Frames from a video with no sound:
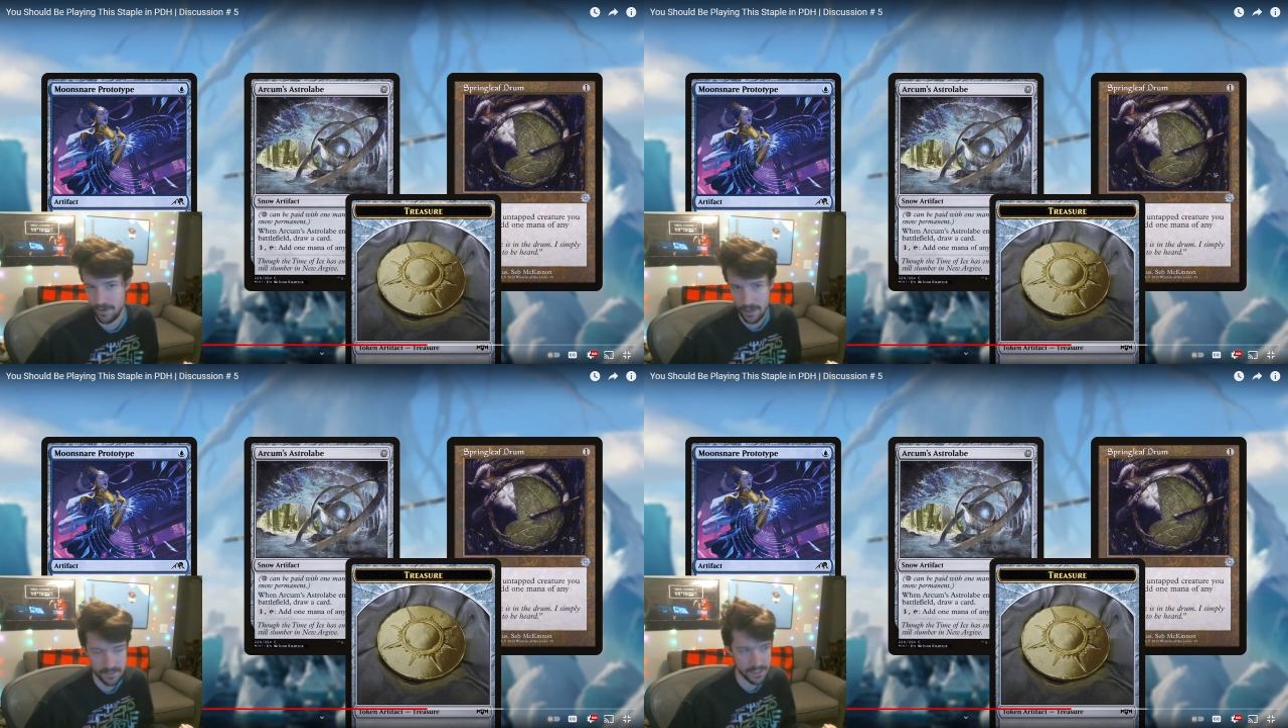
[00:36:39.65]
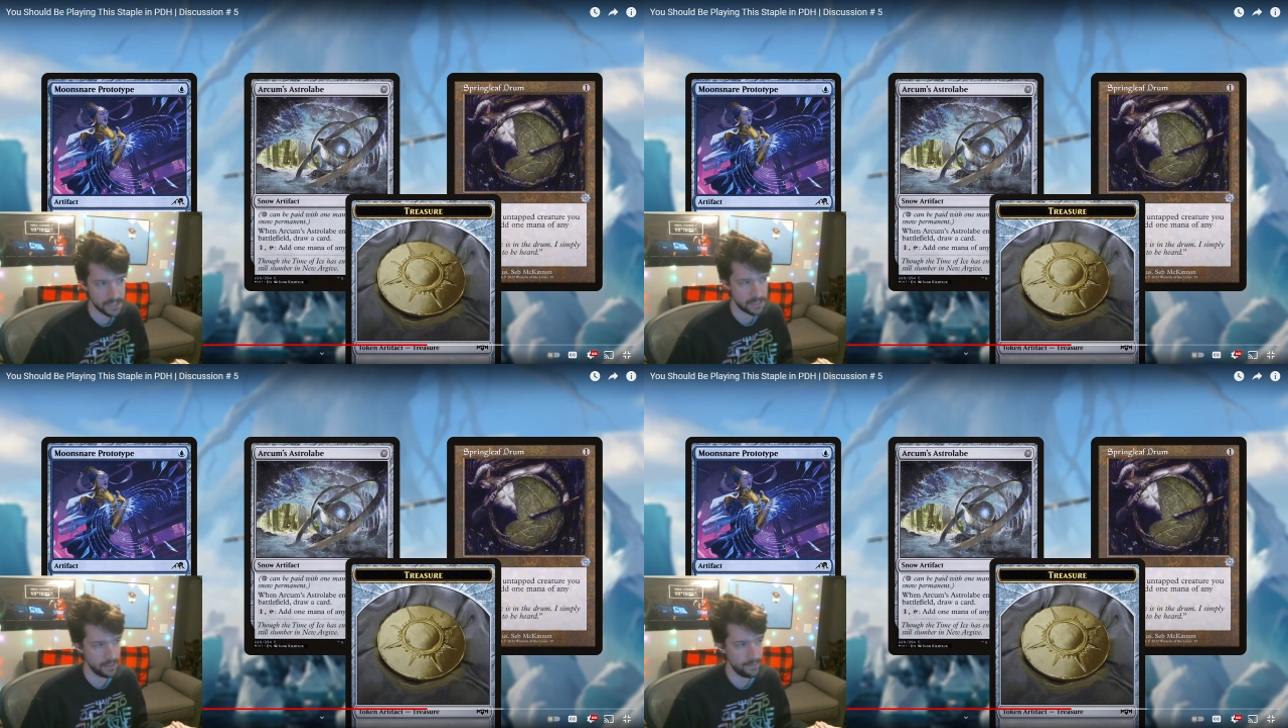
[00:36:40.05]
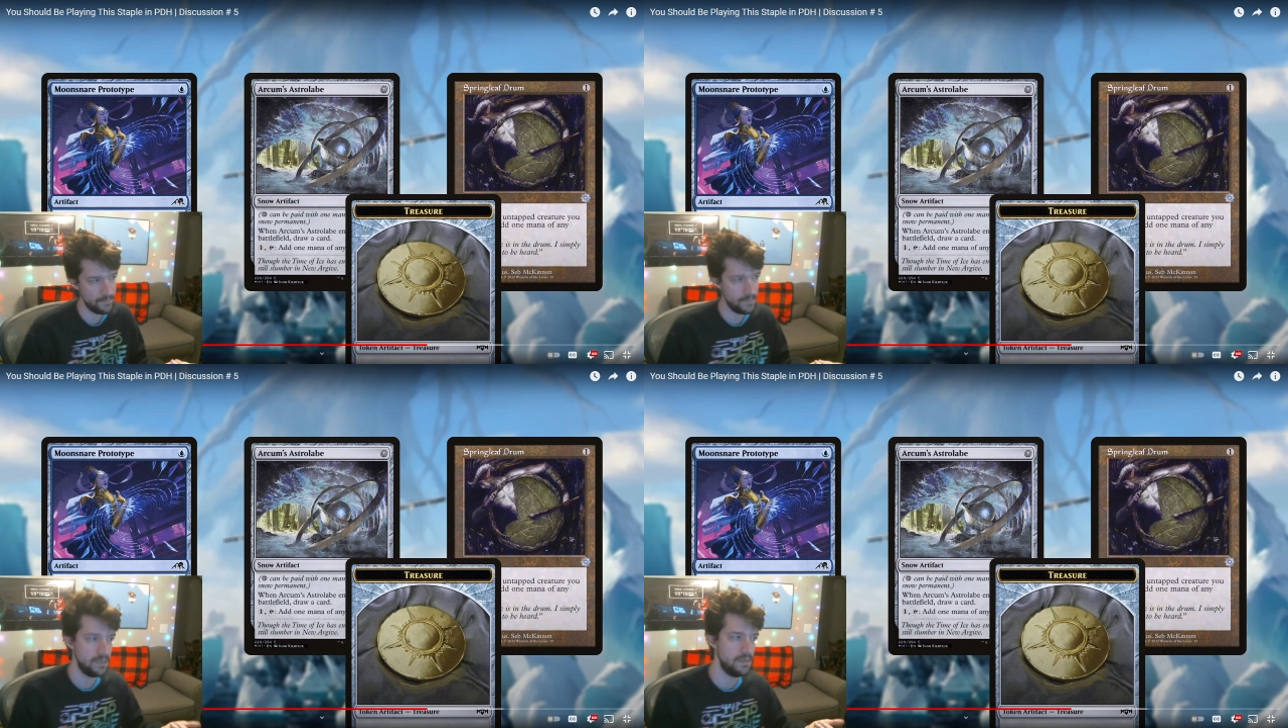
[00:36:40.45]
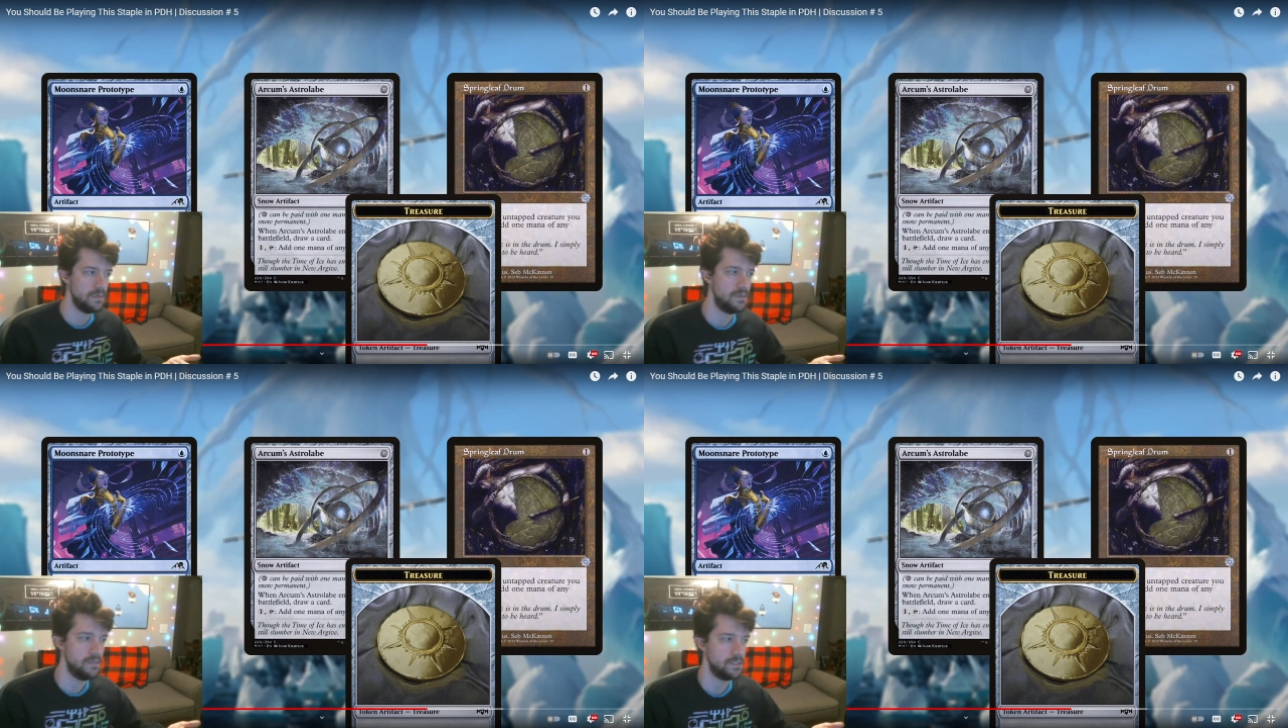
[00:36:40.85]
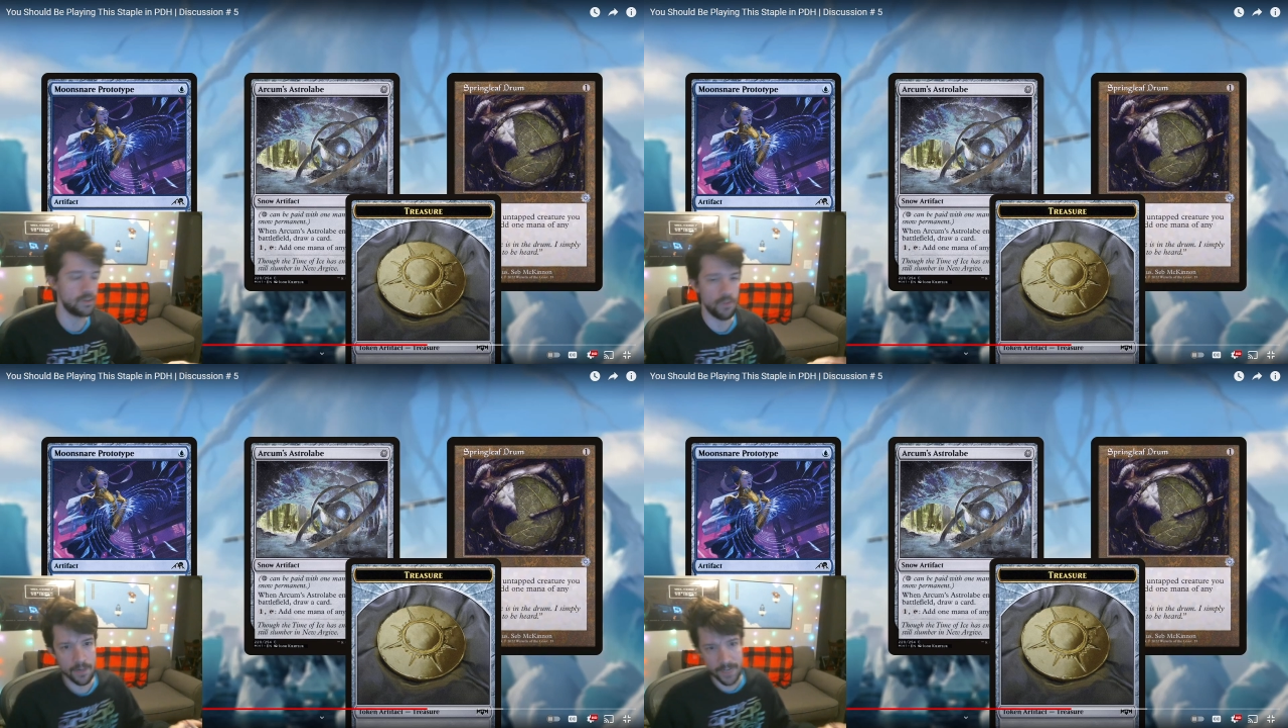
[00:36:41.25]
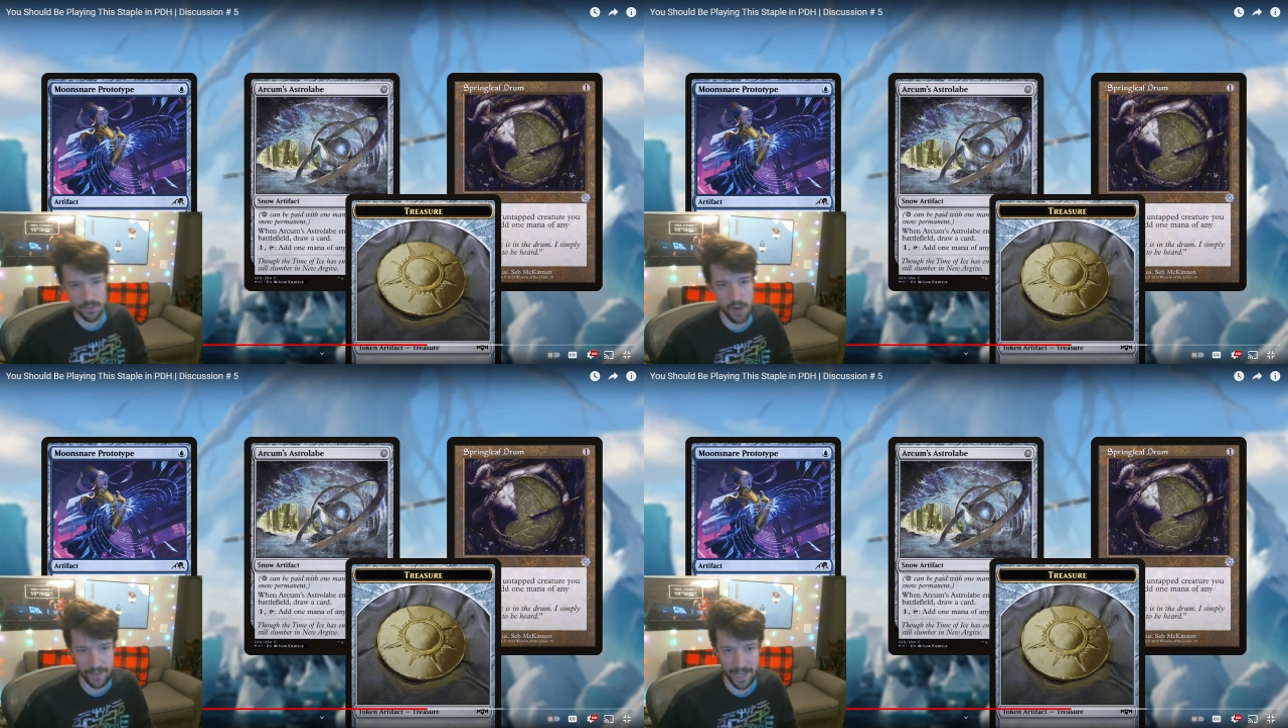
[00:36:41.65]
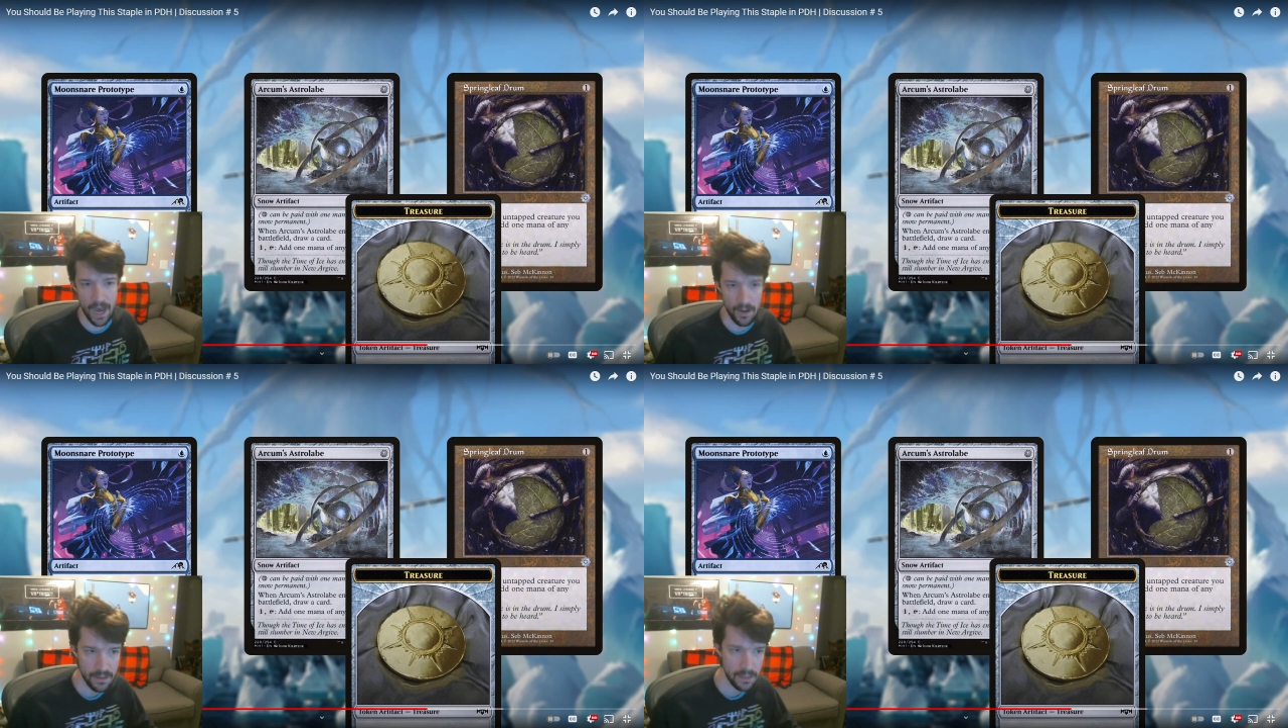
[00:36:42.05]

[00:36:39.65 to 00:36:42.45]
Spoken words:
for Arkham's Astrolabe. So what am I swapping out?